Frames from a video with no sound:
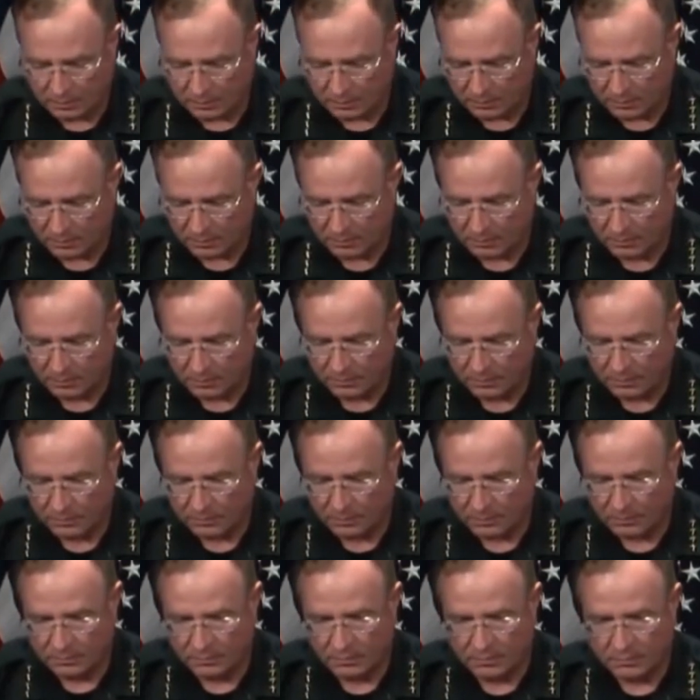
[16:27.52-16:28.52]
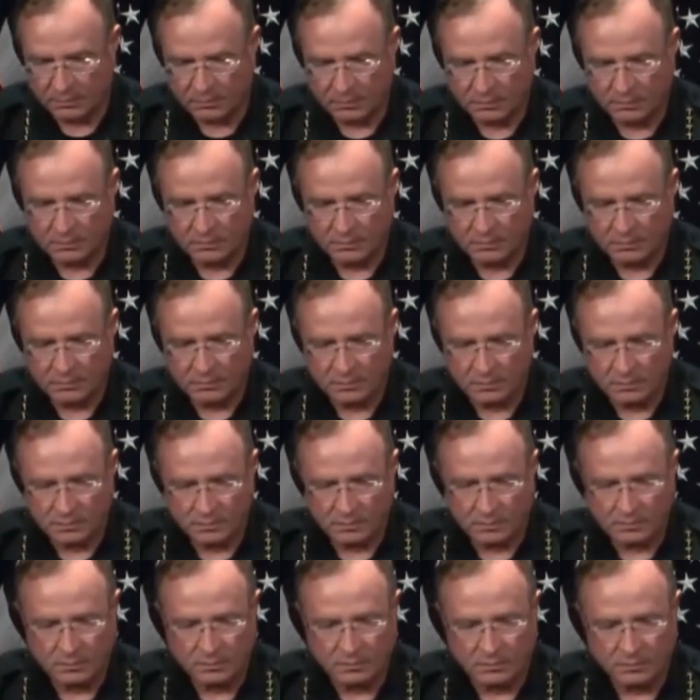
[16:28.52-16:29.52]

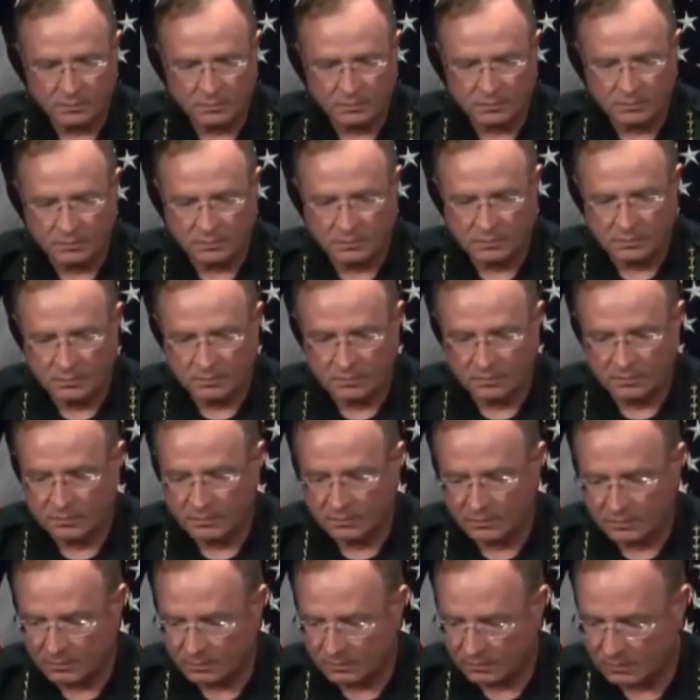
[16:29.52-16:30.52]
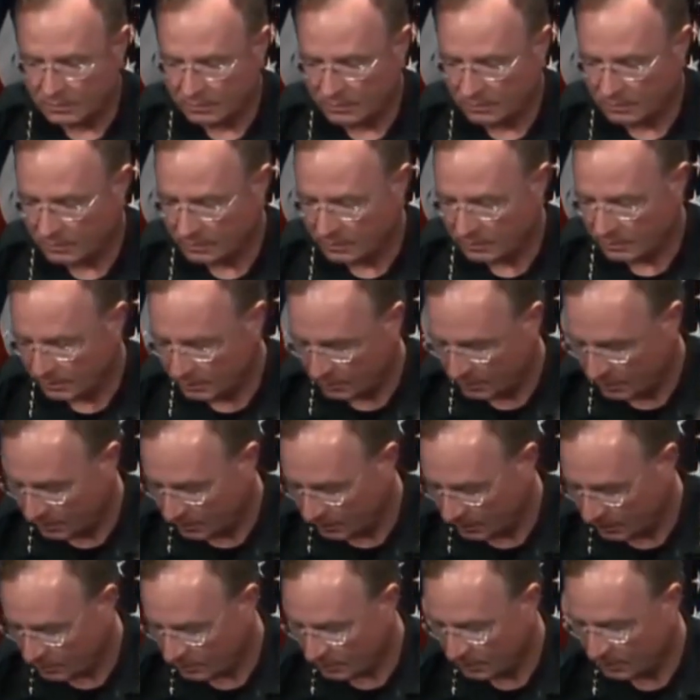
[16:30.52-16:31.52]

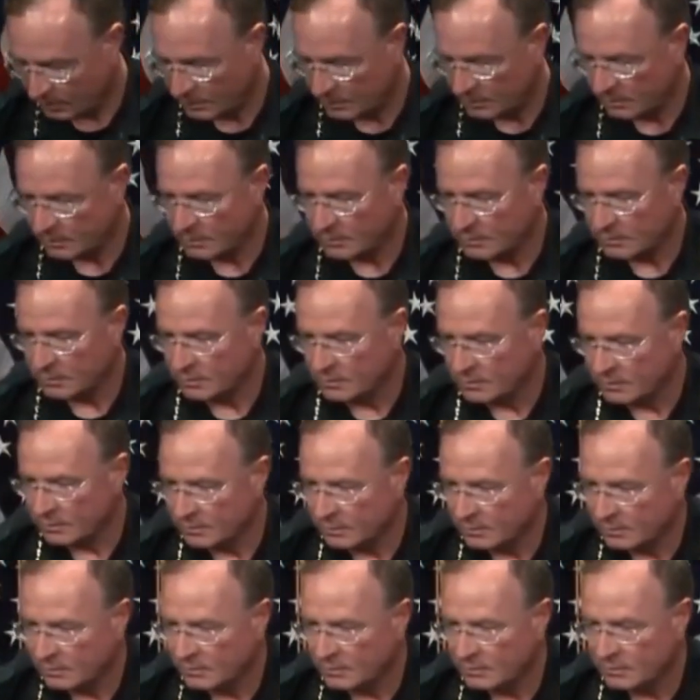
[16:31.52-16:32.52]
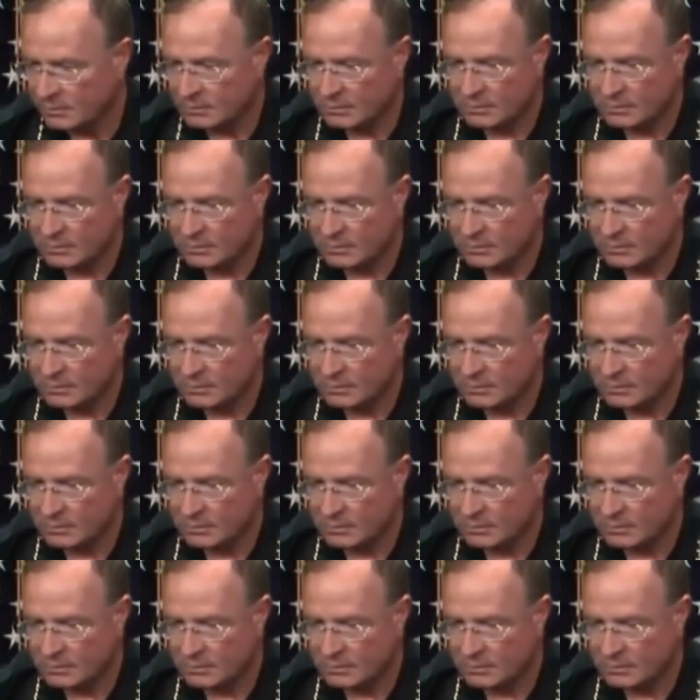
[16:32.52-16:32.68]
This person isn't speaking.